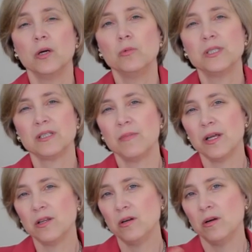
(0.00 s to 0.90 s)
with some
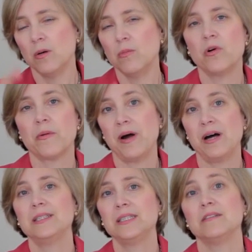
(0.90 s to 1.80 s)
other more
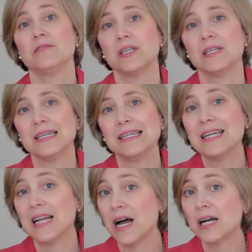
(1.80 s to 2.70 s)
positive thinking
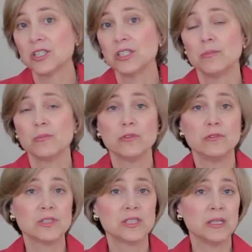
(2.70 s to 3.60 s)
can actually
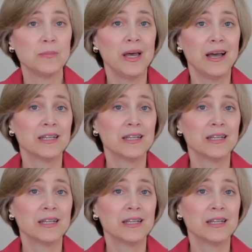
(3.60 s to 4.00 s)
improve sleep